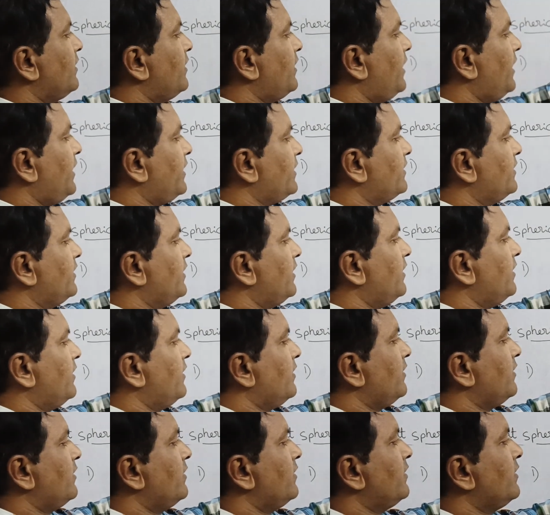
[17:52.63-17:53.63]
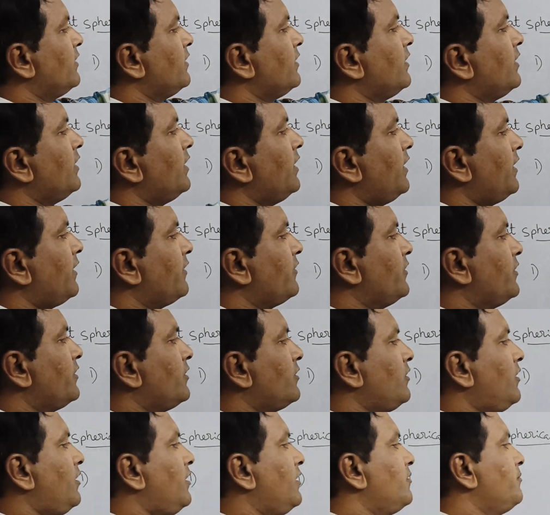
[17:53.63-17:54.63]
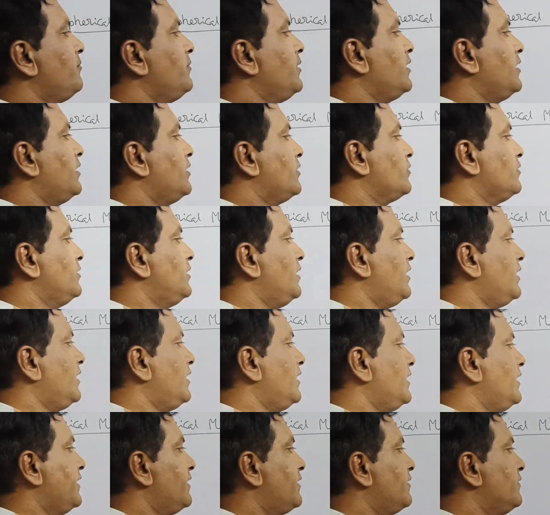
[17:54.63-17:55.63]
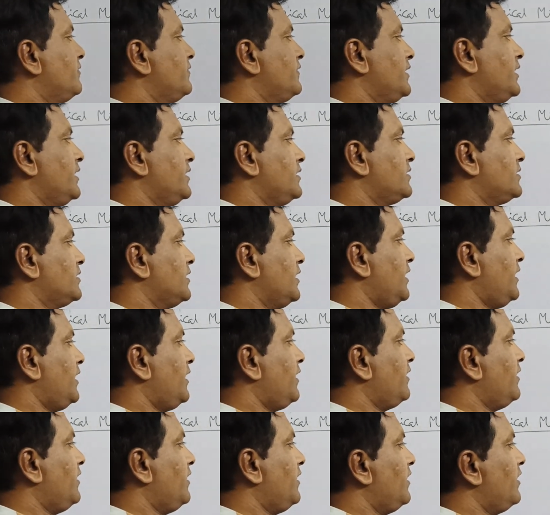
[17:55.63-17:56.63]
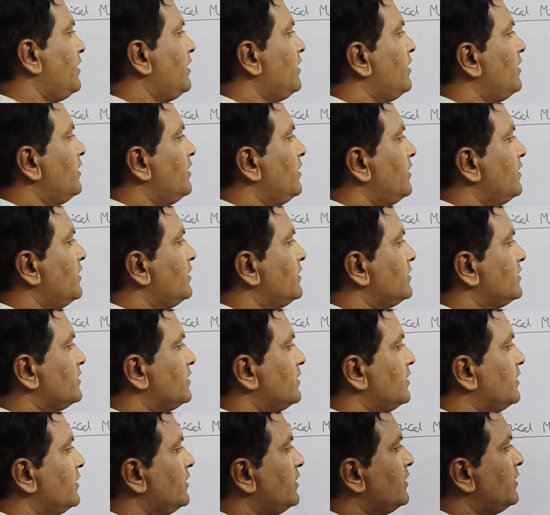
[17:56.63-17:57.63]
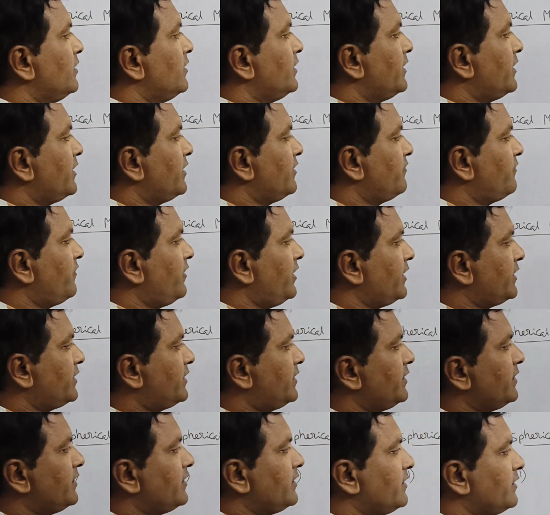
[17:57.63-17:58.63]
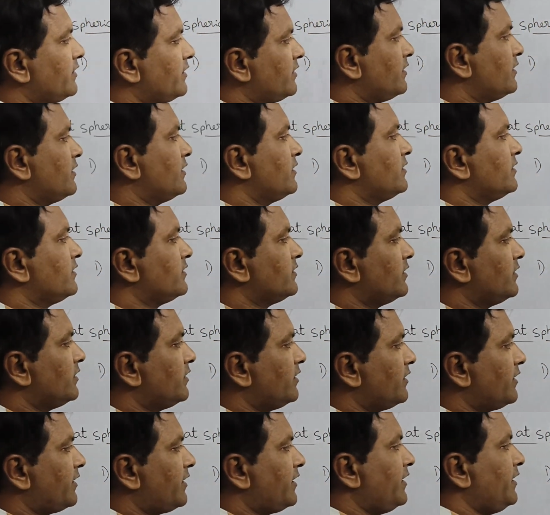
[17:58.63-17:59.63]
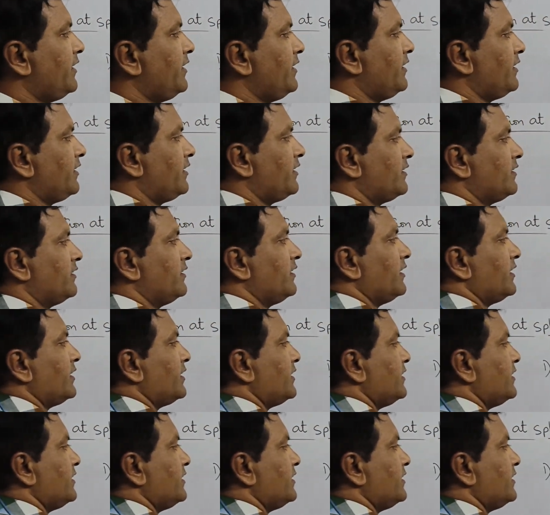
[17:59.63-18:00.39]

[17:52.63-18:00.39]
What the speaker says: angle and the normal to the interface and the reflecting ray, the